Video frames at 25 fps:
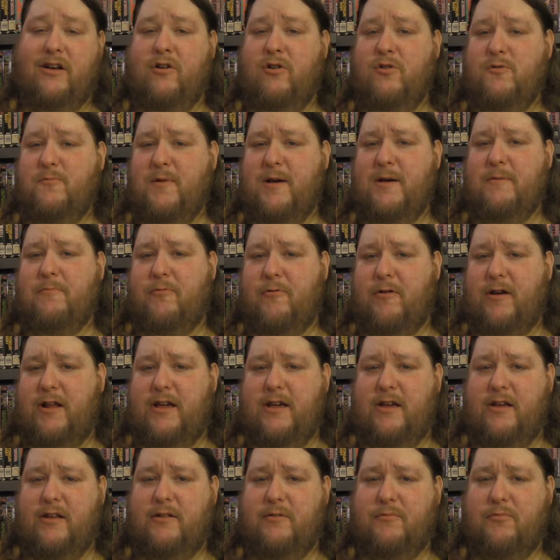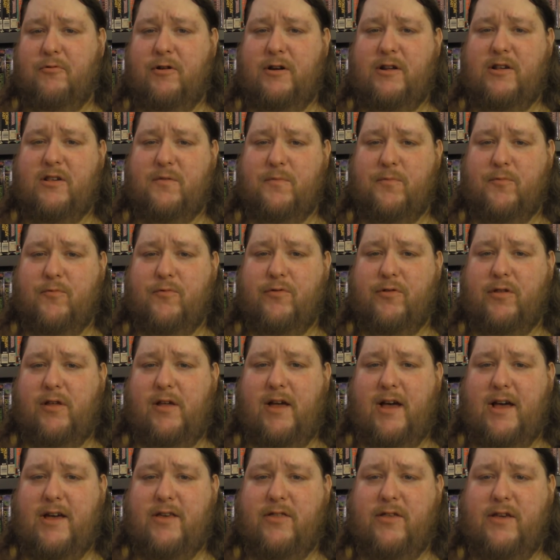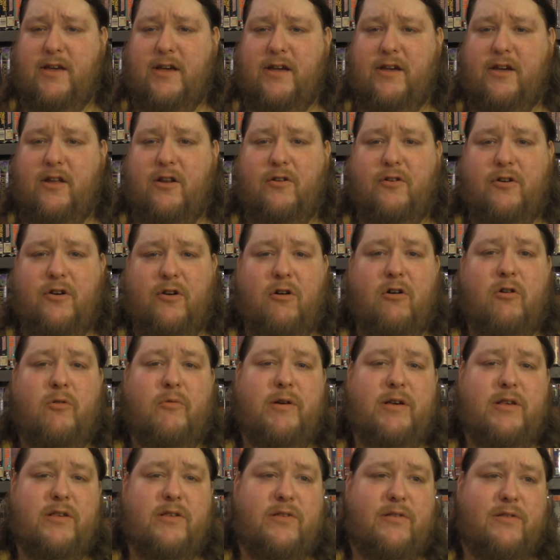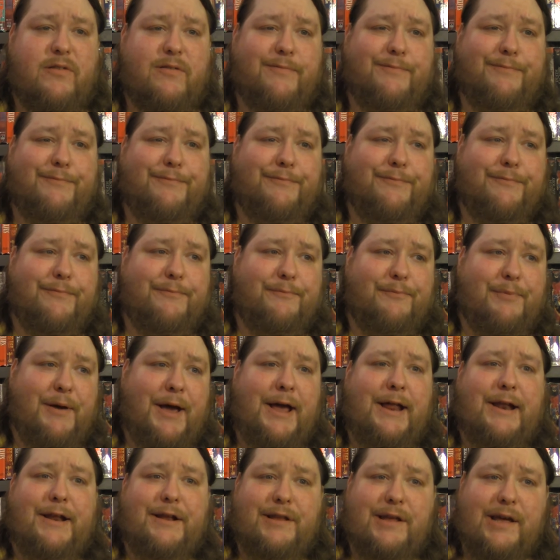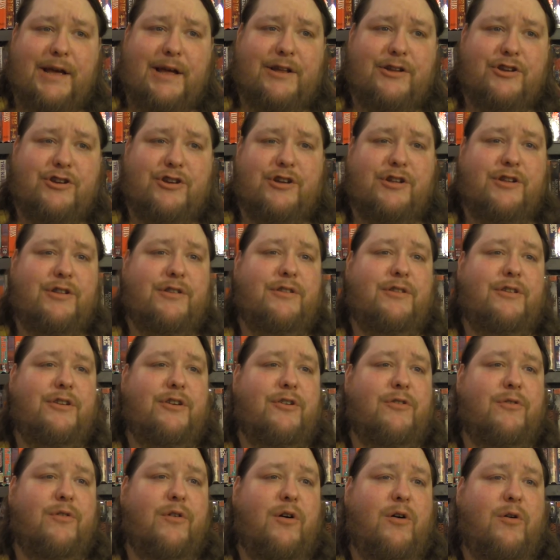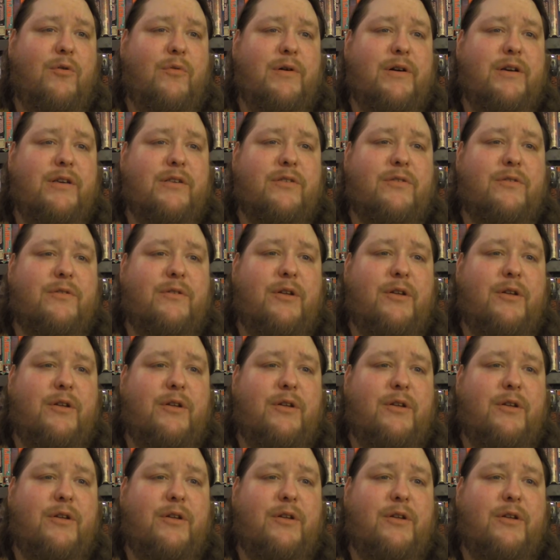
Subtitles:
goes by pretty smoothly, I think. You know, you're always paying attention, you're always,